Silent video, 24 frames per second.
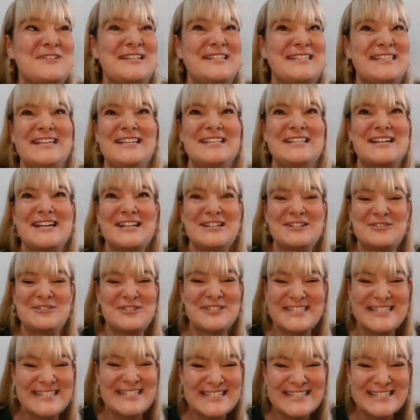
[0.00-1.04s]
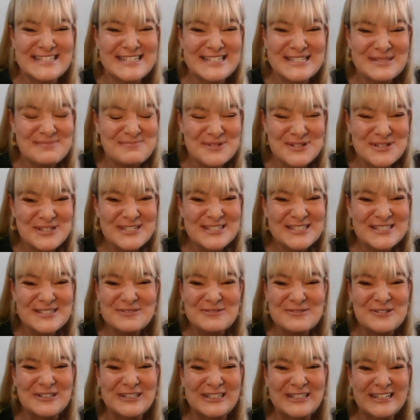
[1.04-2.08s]
want to say diagnoses, I suppose,
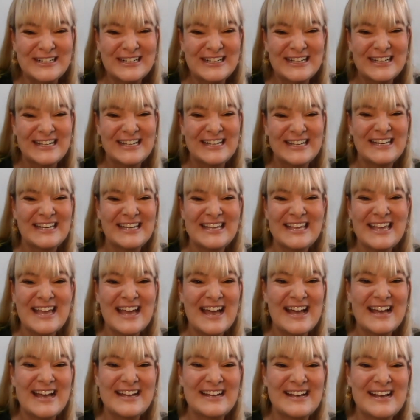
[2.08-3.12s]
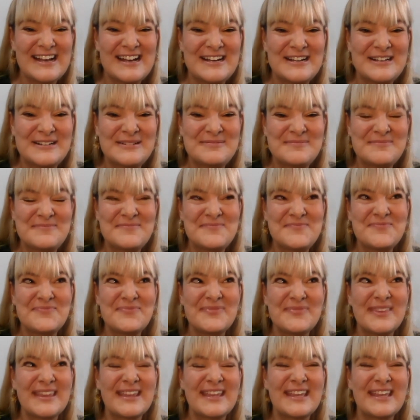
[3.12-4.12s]
or and